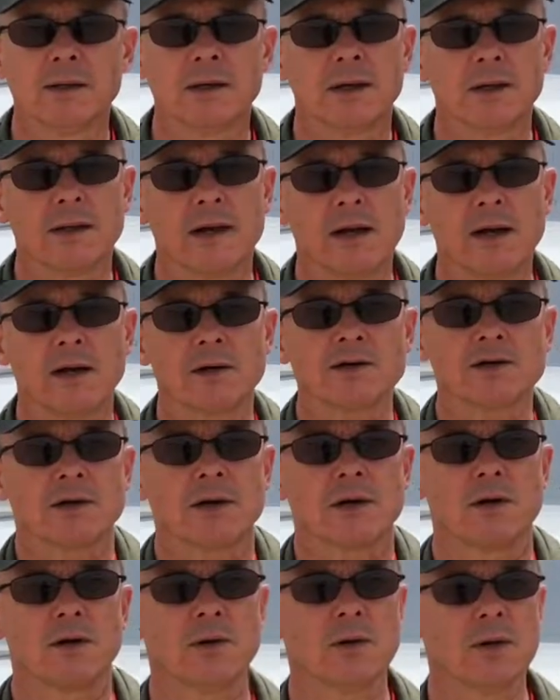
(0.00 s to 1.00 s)
And that air
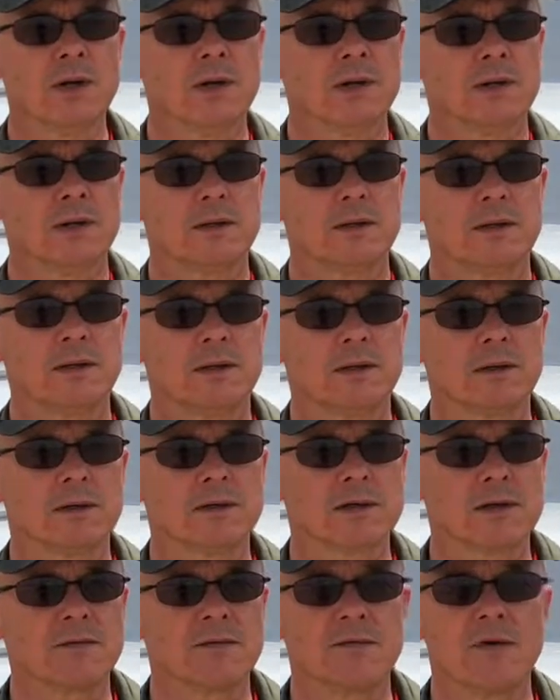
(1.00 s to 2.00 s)
show
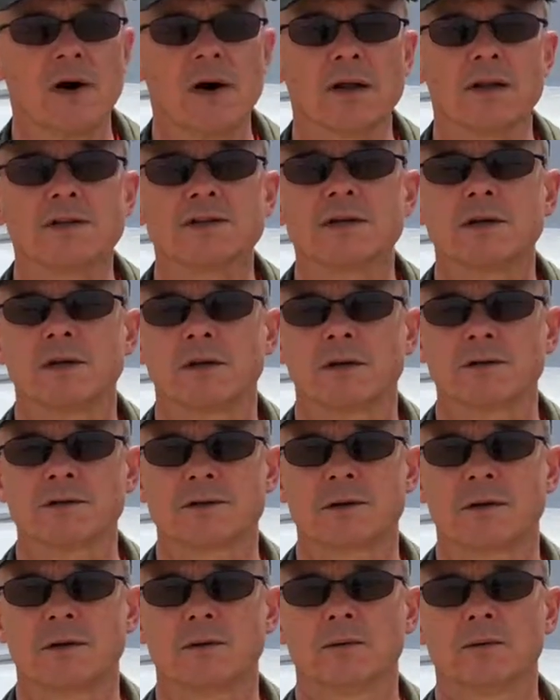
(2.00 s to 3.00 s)
is a volunteer air
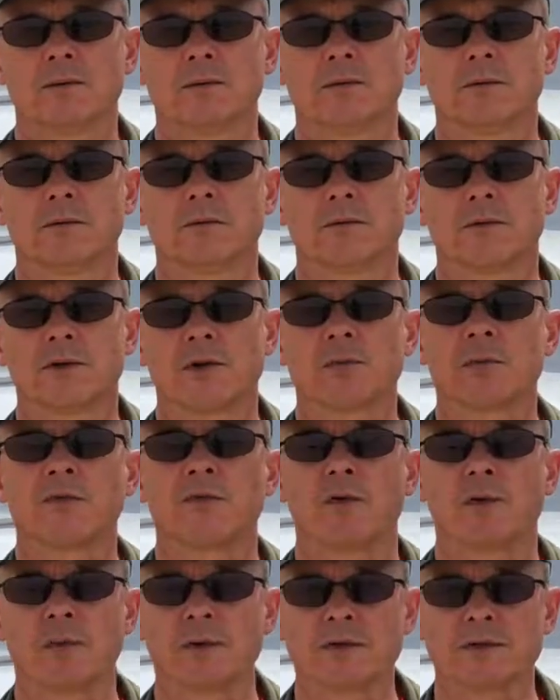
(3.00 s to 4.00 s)
show for the
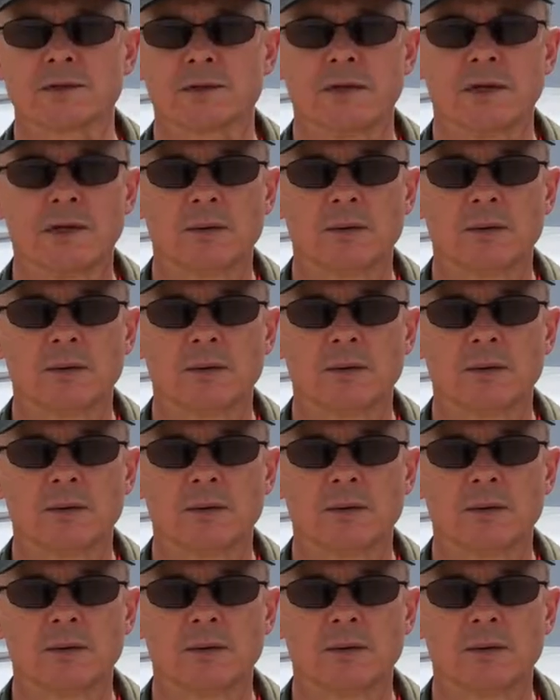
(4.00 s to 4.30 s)
performers,